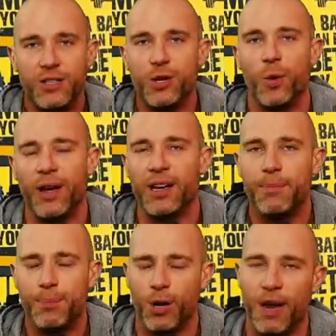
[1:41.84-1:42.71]
doing
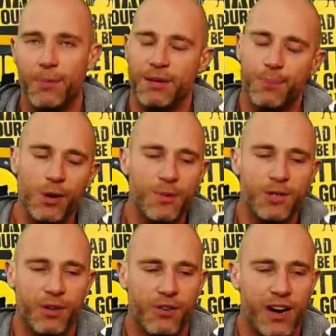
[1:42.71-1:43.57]
pull ups. And pull ups
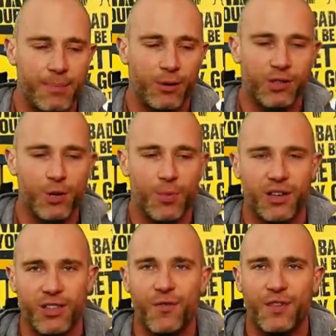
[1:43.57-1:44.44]
are incredible too,
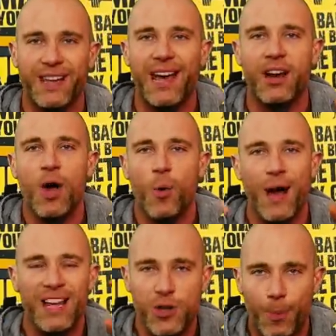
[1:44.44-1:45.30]
because don't forget
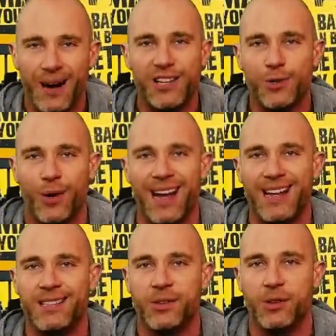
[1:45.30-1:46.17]
where you place your
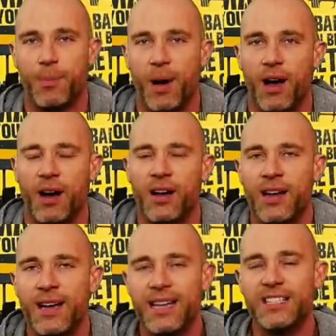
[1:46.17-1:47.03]
hands on the bar
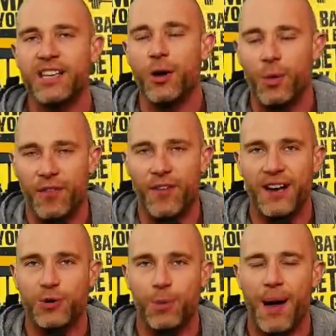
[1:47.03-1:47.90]
is going to
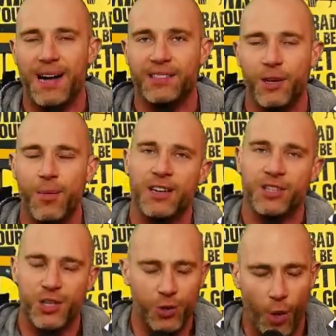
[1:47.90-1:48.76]
affect your back so much.
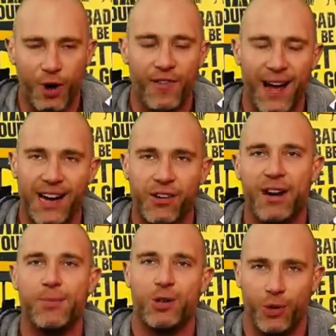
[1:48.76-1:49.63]
You do overhand
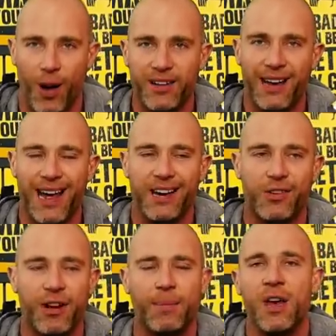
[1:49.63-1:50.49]
grip, you can do underhand
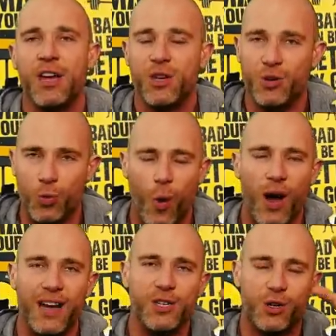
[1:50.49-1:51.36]
grip, you can do
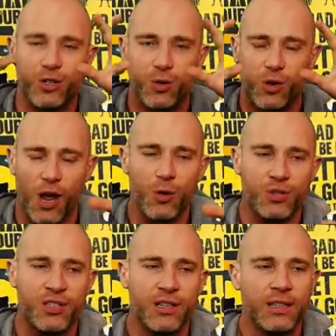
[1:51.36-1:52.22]
wide, you can do
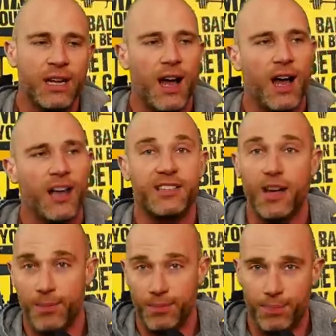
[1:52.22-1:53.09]
close. Uh,
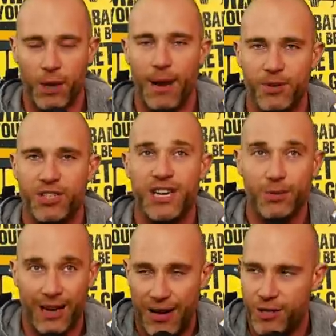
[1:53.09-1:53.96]
some pull up machines
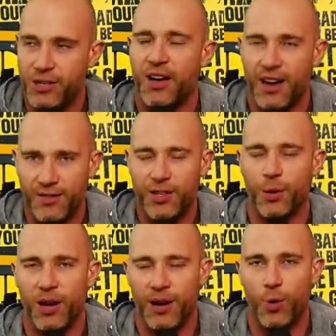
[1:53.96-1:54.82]
will allow you to kind of
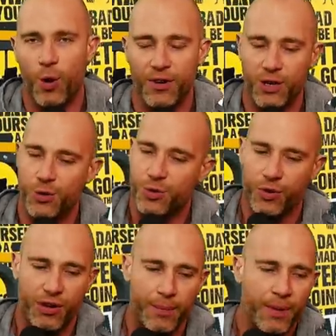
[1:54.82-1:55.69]
do a, a, more of a neutral
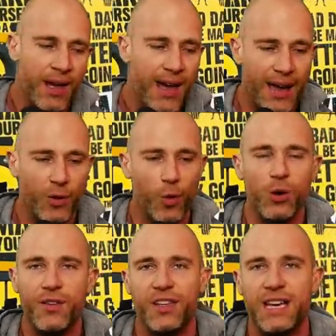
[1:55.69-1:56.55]
grip. And
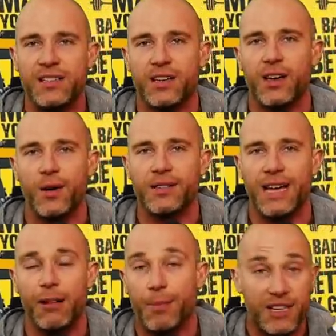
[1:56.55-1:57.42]
all of these are going to
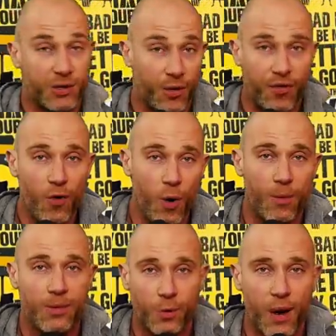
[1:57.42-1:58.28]
help. And it's your
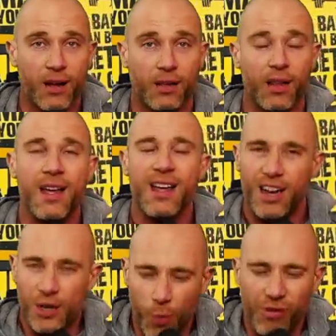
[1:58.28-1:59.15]
form as well.
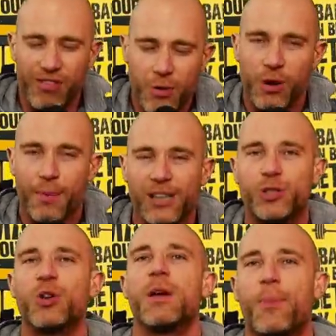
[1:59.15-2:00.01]
Like you want, really want to make
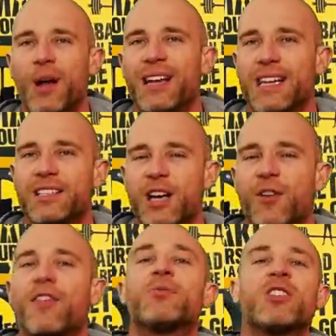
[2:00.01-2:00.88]
sure you're pulling
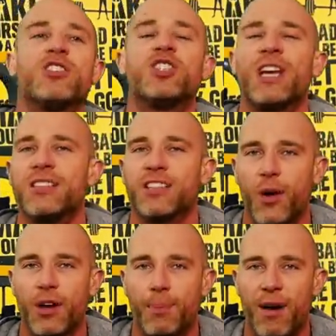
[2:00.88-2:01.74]
yourself up so your chin's
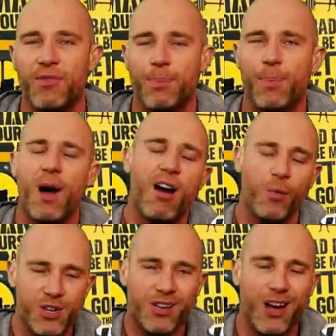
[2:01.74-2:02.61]
going above the bar. And
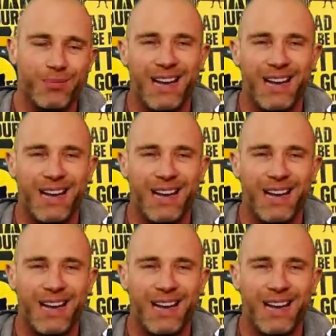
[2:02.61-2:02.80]
when you come